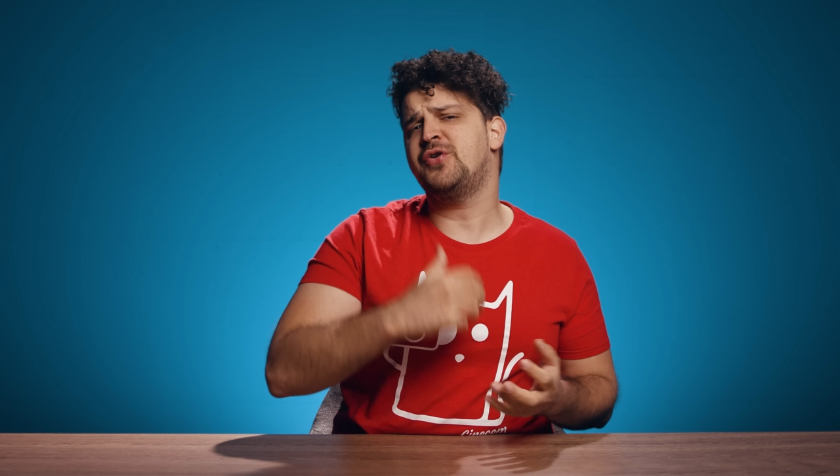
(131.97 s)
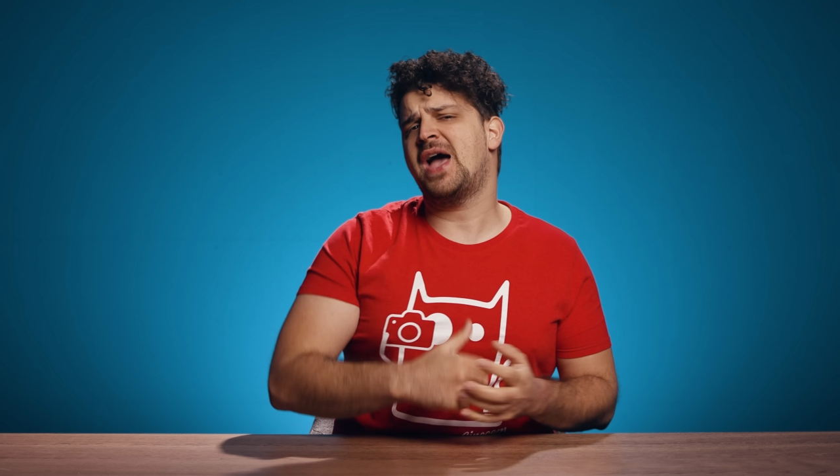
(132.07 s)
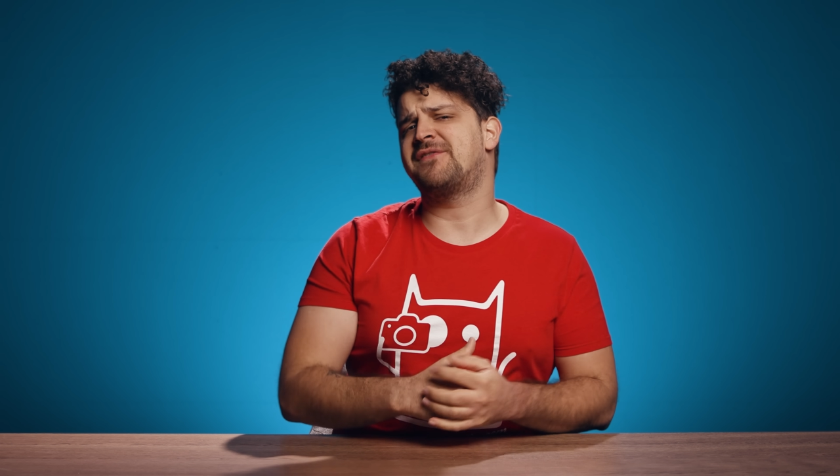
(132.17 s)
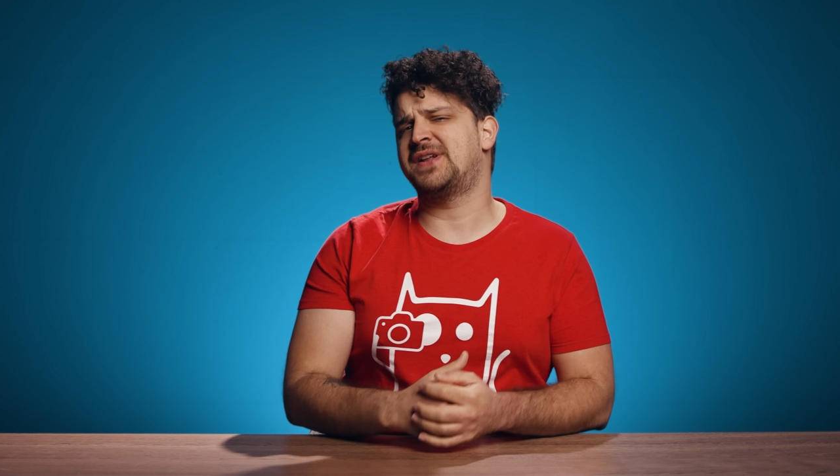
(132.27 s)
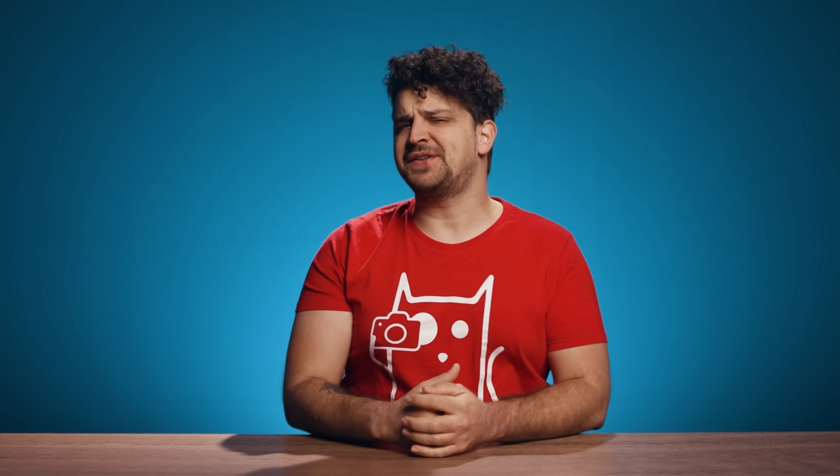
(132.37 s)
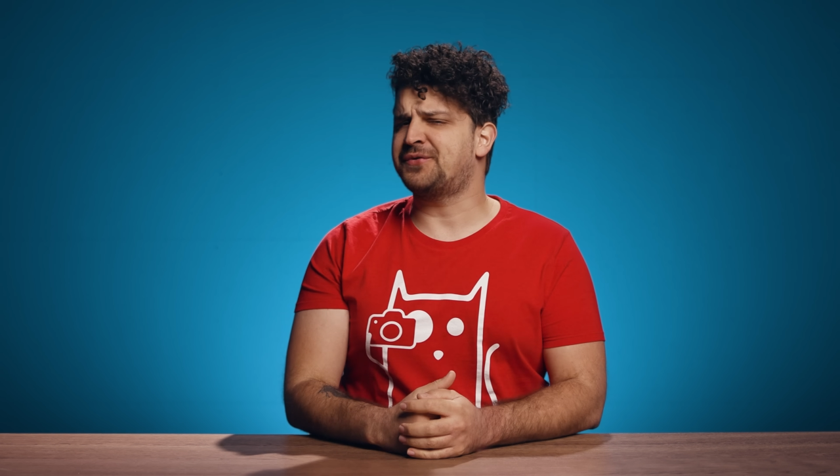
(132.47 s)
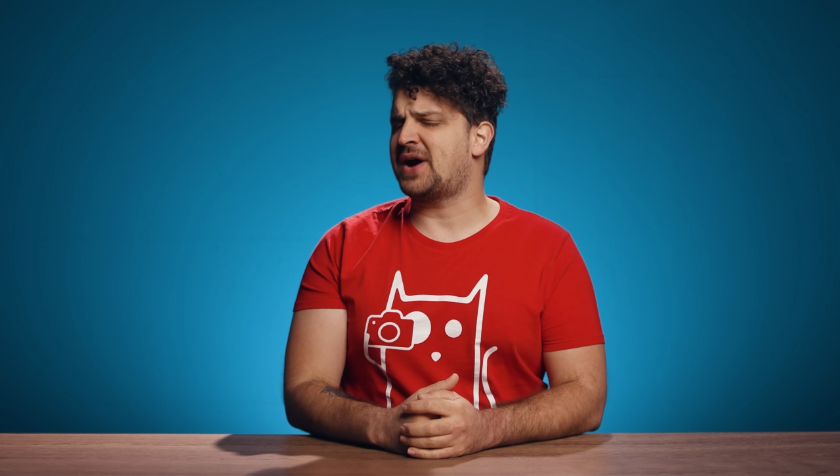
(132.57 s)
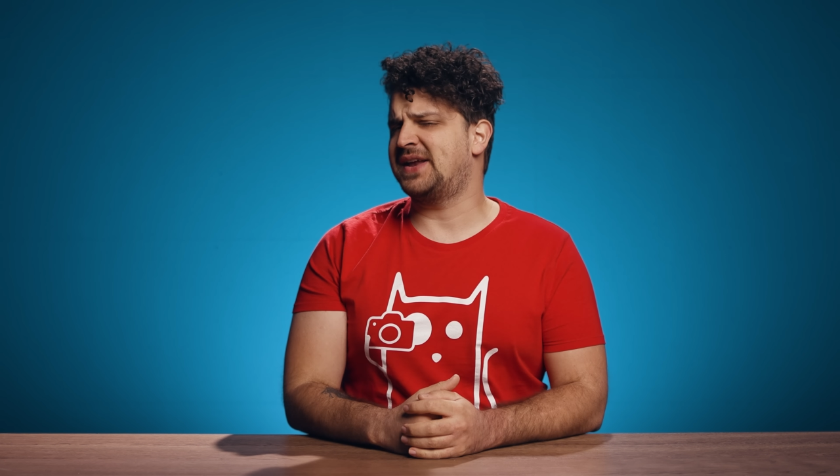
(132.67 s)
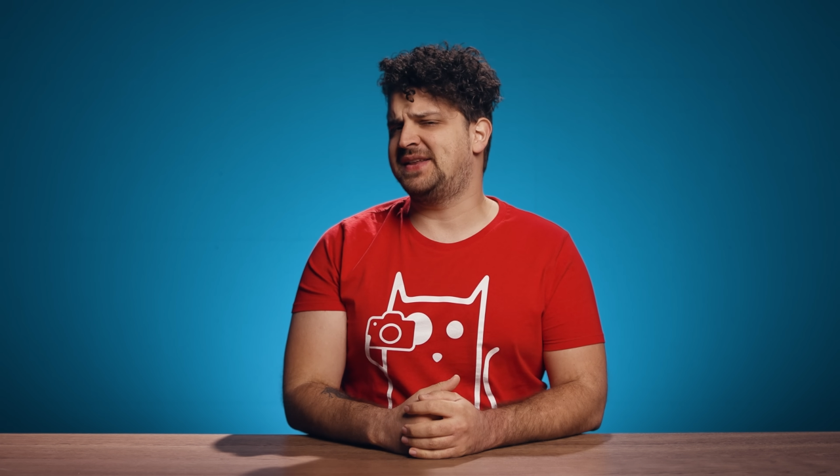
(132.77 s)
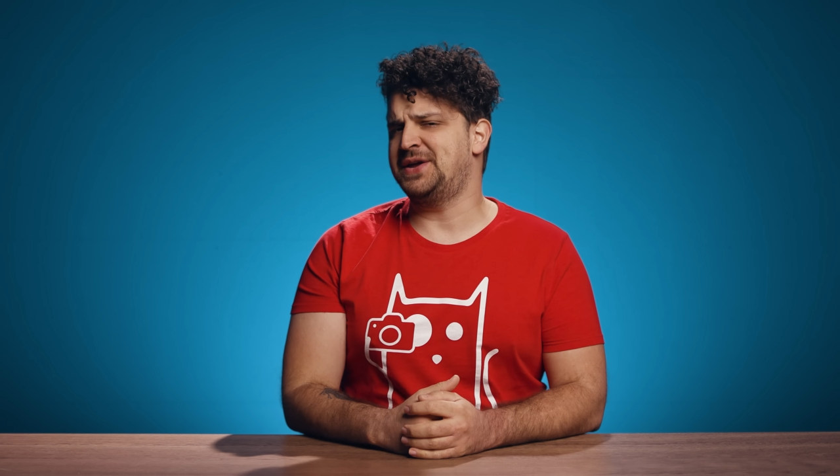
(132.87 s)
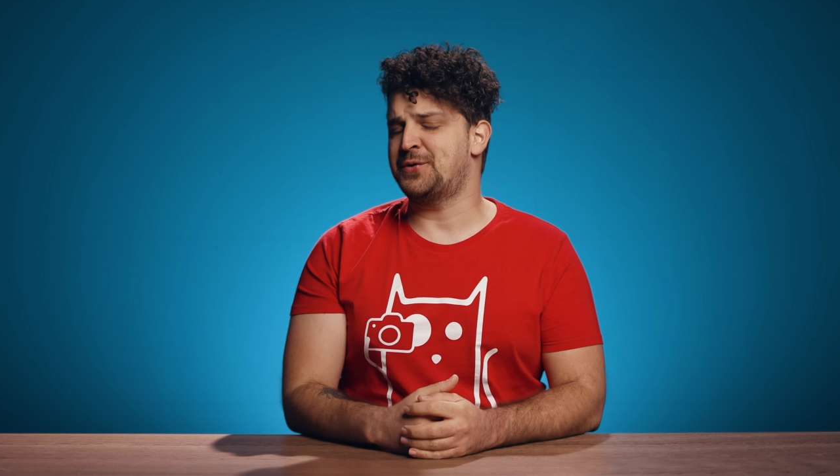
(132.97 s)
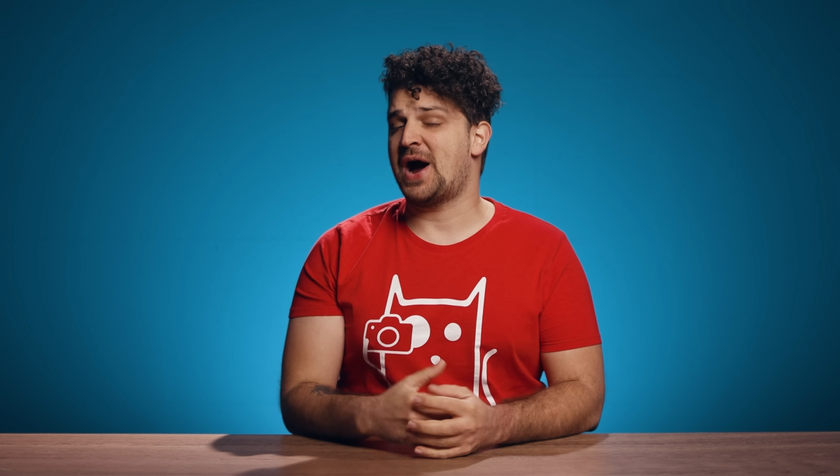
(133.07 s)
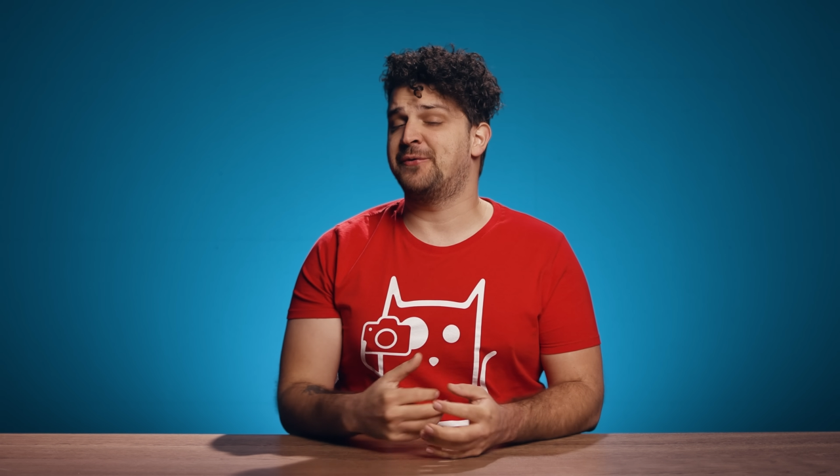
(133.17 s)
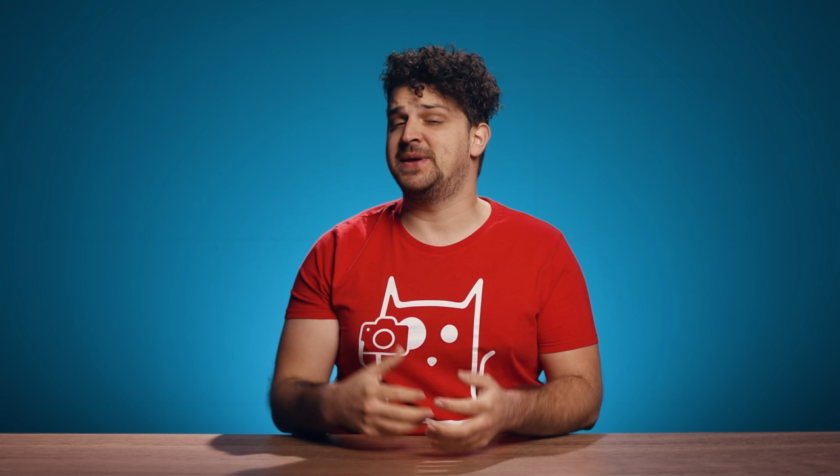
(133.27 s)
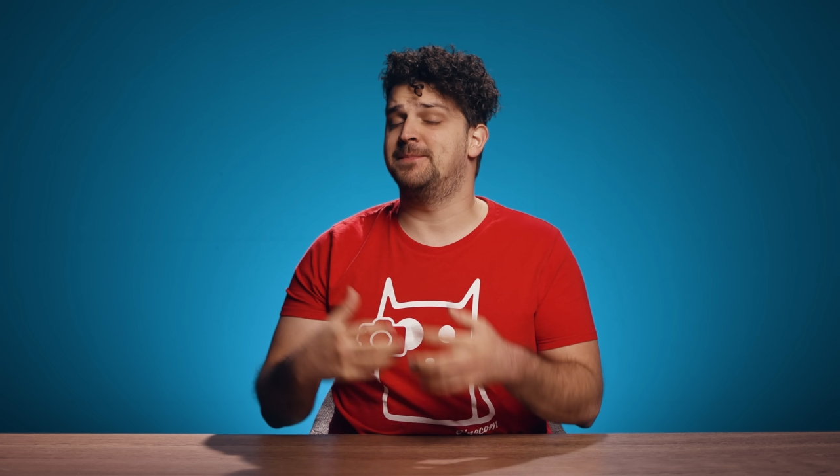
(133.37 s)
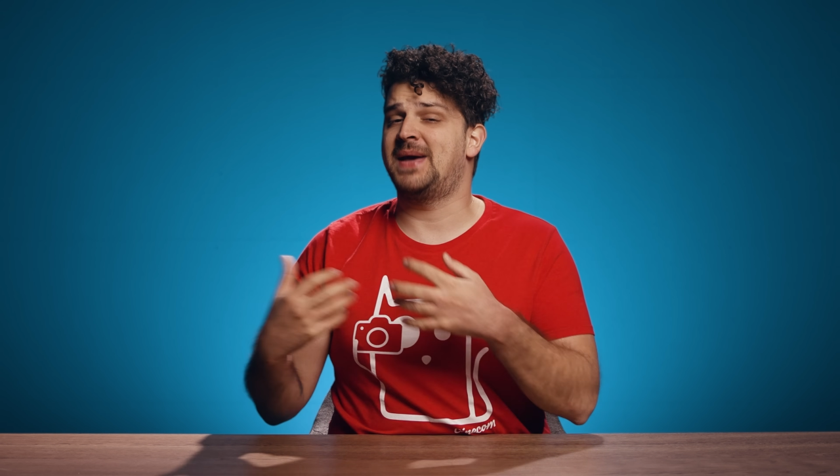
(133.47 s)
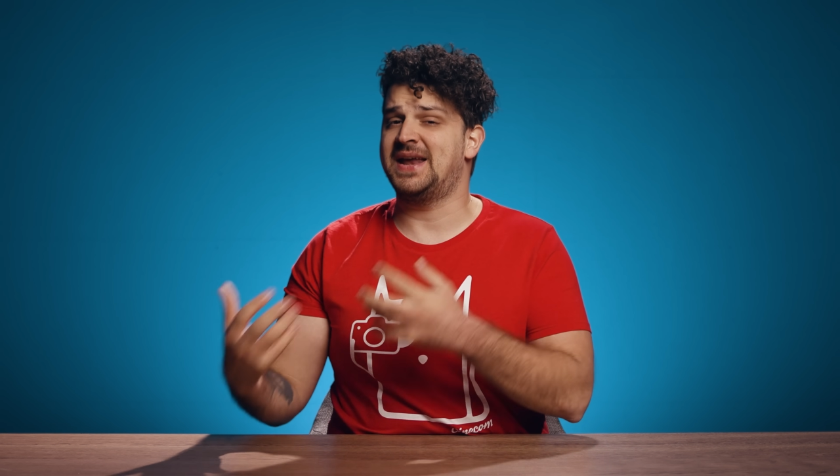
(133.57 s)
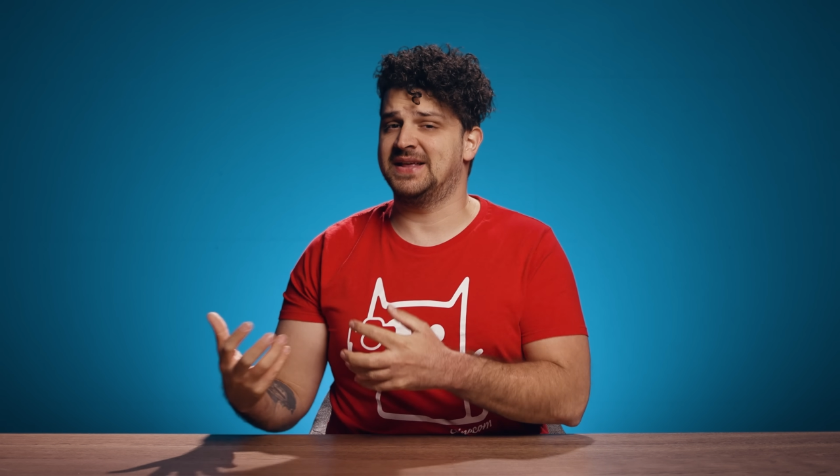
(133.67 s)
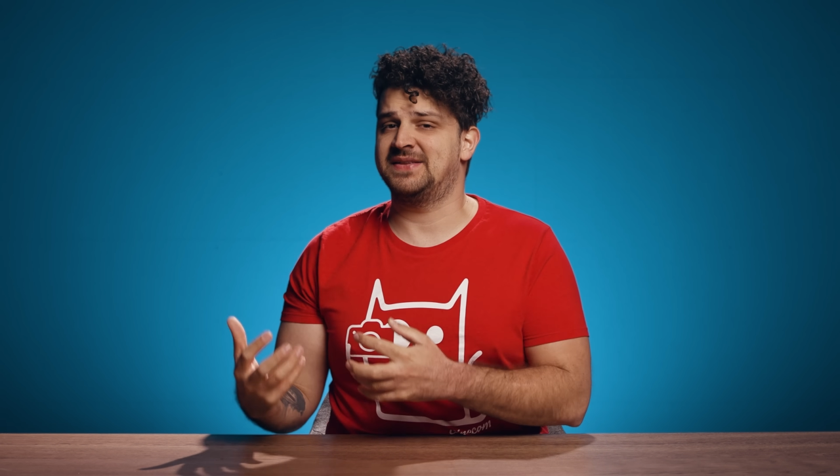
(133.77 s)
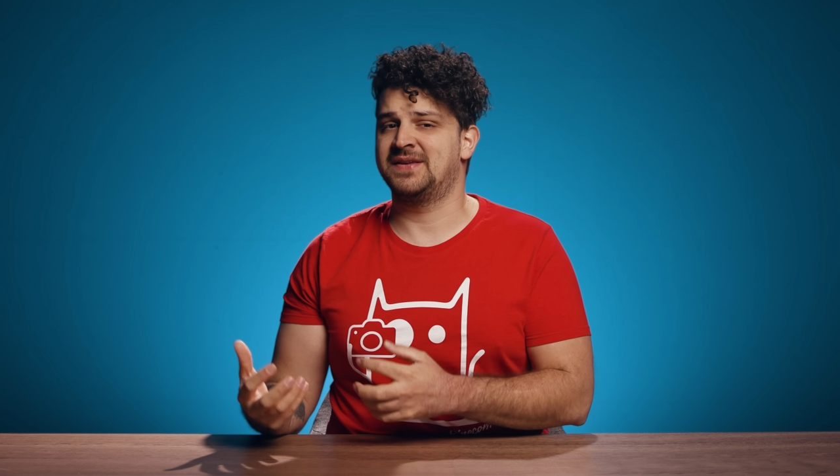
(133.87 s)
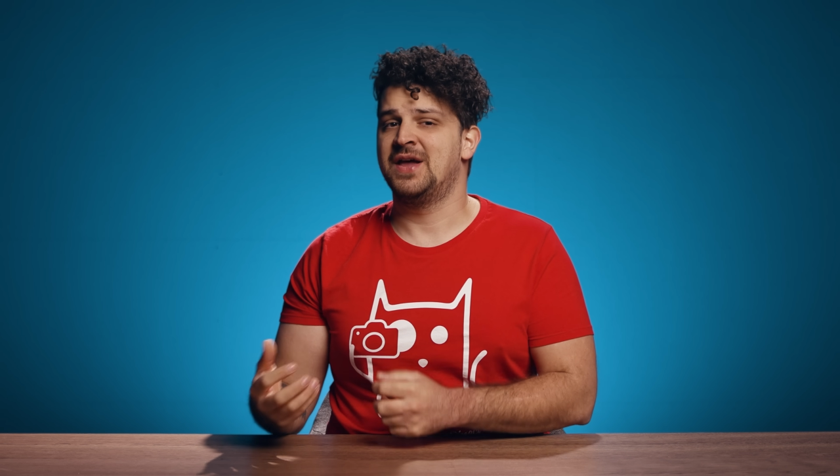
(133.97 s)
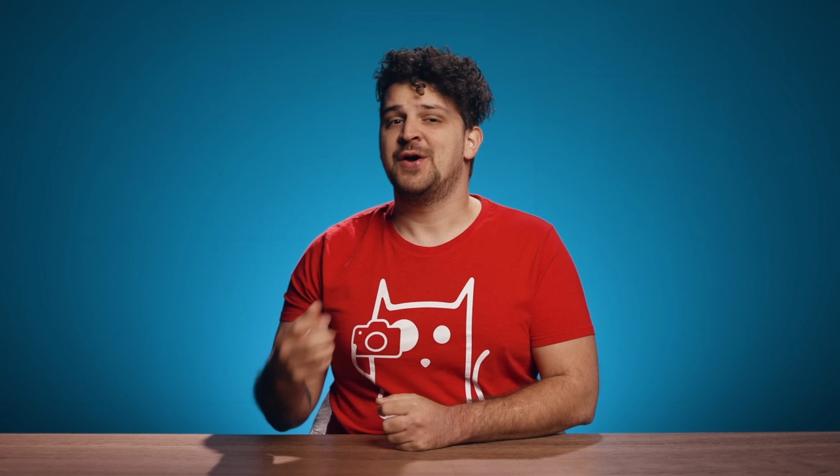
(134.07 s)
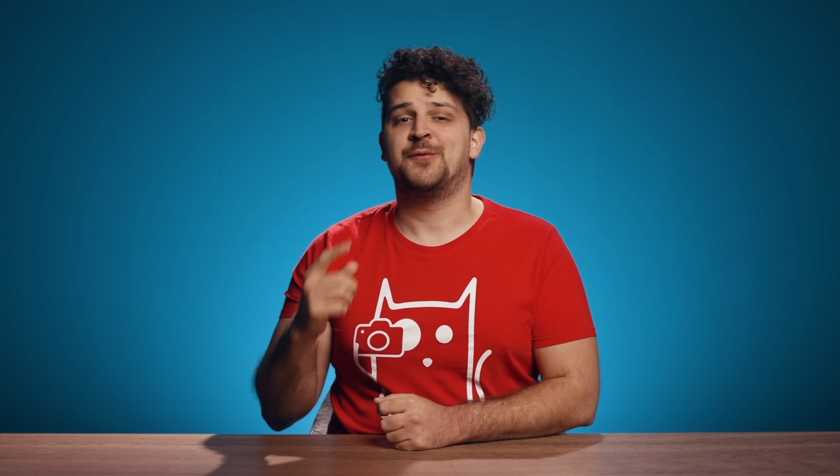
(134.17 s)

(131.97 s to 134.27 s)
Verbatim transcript: you have another idea how we made it?